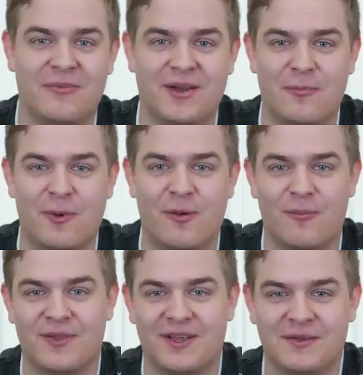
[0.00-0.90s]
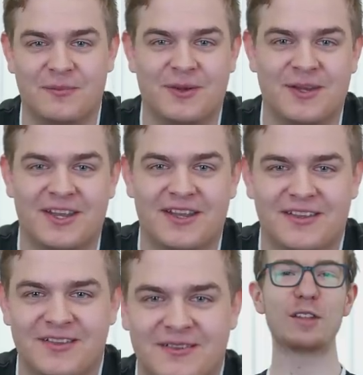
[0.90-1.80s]
to my apartment, that's about it.
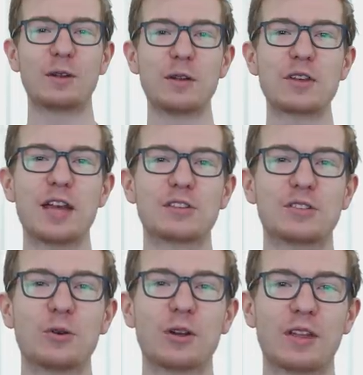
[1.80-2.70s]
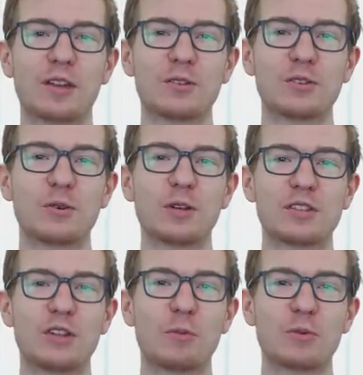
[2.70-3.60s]
You'd have to ask Goga that, because
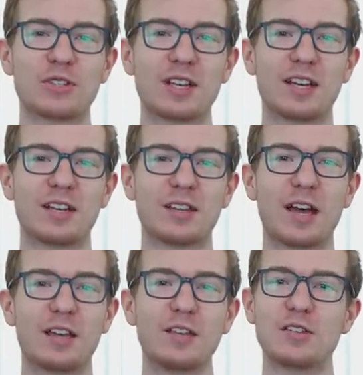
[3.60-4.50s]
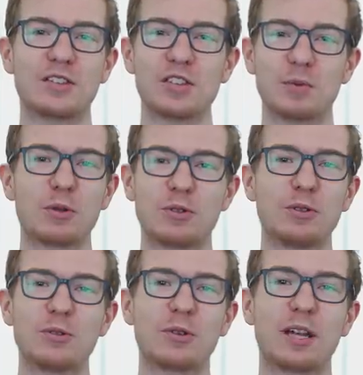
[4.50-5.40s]
Goga's the numbers guy. I, uh, he just tells me what to do, and